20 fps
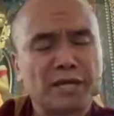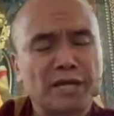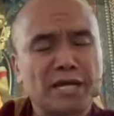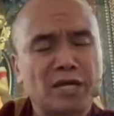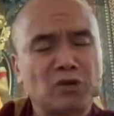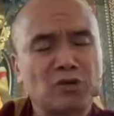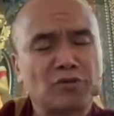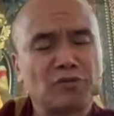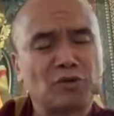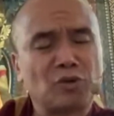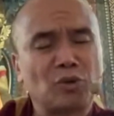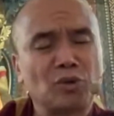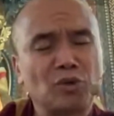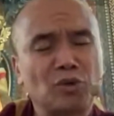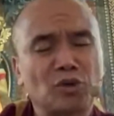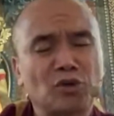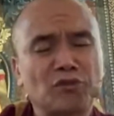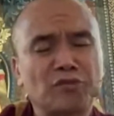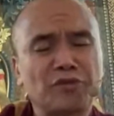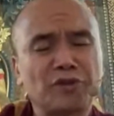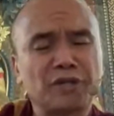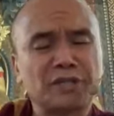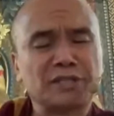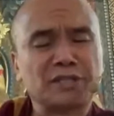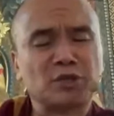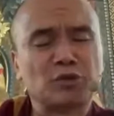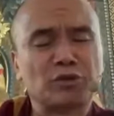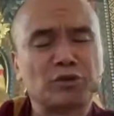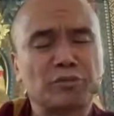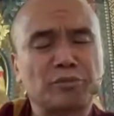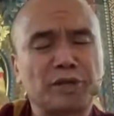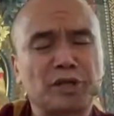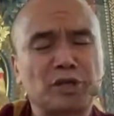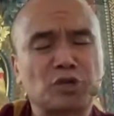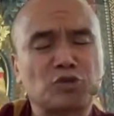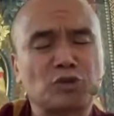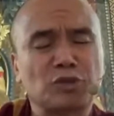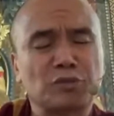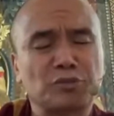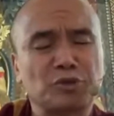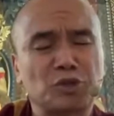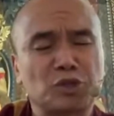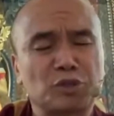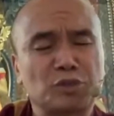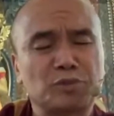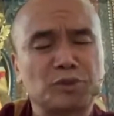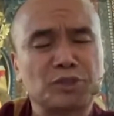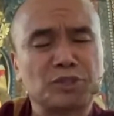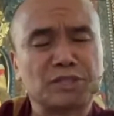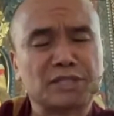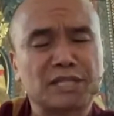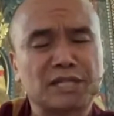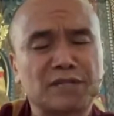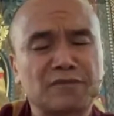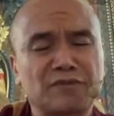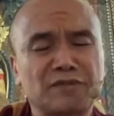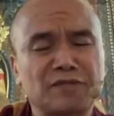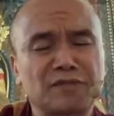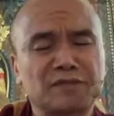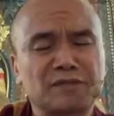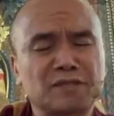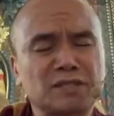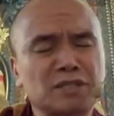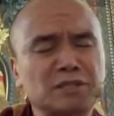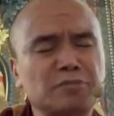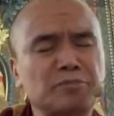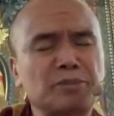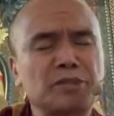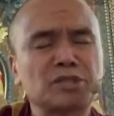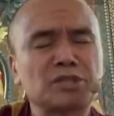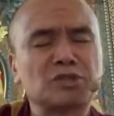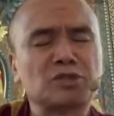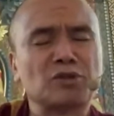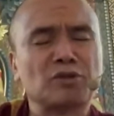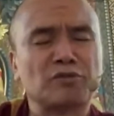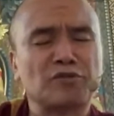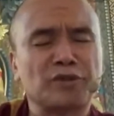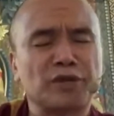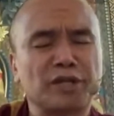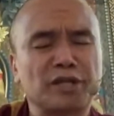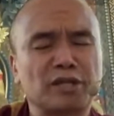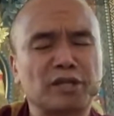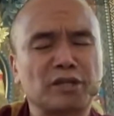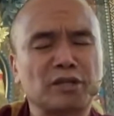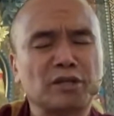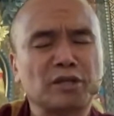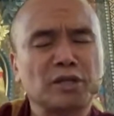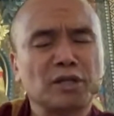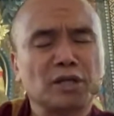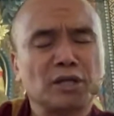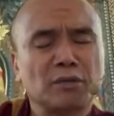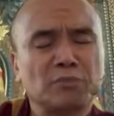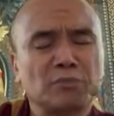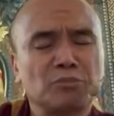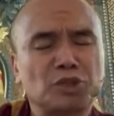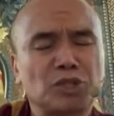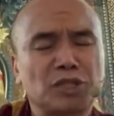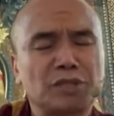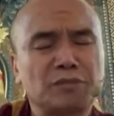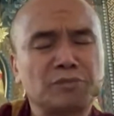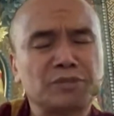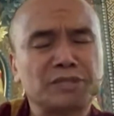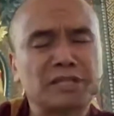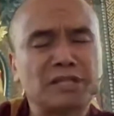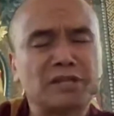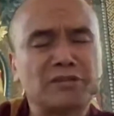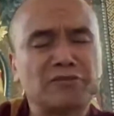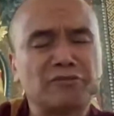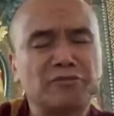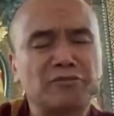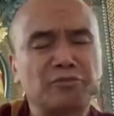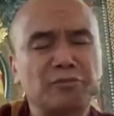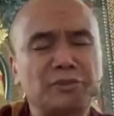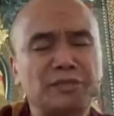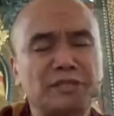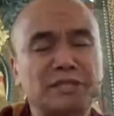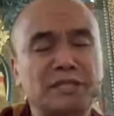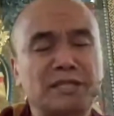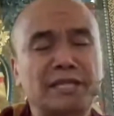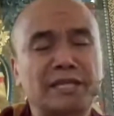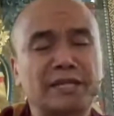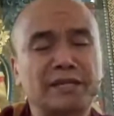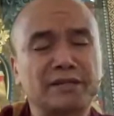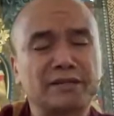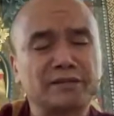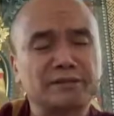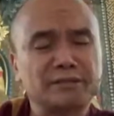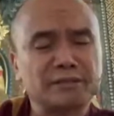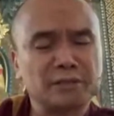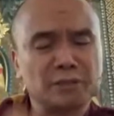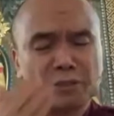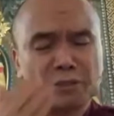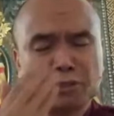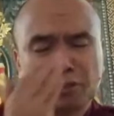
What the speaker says: And of all the offerings that you can make to all bodhisattvas, this best offering, Buddha himself declared